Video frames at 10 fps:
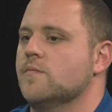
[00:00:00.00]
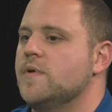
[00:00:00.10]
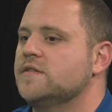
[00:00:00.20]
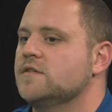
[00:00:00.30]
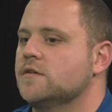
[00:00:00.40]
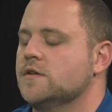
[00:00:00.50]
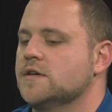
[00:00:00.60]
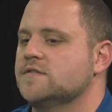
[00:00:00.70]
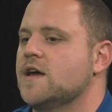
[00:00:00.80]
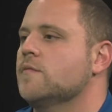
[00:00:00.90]
basically
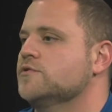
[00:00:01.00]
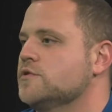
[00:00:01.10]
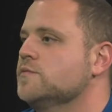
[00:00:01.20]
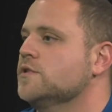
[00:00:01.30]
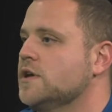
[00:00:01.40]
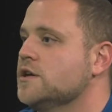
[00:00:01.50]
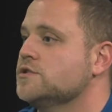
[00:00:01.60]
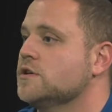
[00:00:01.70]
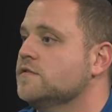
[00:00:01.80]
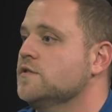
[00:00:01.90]
establish
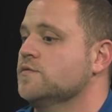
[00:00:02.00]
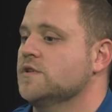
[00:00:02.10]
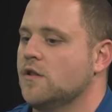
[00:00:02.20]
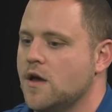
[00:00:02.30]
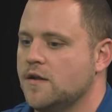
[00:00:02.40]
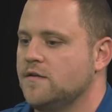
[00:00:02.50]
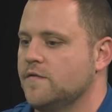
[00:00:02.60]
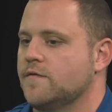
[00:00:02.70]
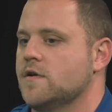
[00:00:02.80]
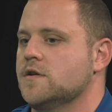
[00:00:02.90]
communication, because there was a lot of
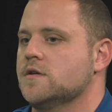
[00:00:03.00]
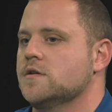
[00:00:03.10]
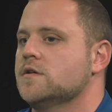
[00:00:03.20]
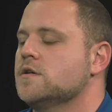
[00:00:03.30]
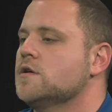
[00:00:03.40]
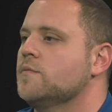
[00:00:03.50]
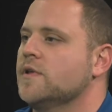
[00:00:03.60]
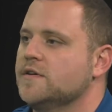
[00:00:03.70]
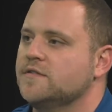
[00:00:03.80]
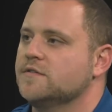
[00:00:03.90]
different
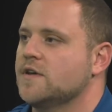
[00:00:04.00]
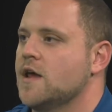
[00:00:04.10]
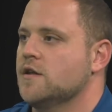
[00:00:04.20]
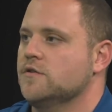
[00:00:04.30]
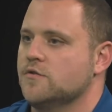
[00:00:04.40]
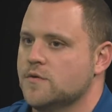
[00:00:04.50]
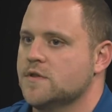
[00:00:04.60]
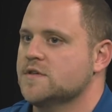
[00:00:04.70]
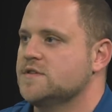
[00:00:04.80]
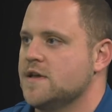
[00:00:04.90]
places kind of
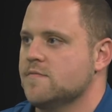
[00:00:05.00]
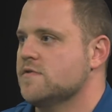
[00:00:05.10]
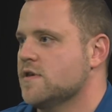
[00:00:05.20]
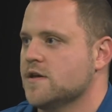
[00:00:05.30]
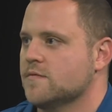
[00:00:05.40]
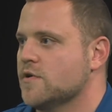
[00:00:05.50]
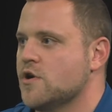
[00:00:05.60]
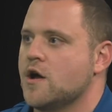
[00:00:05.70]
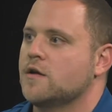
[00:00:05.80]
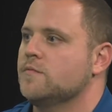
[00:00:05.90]
doing the same thing but not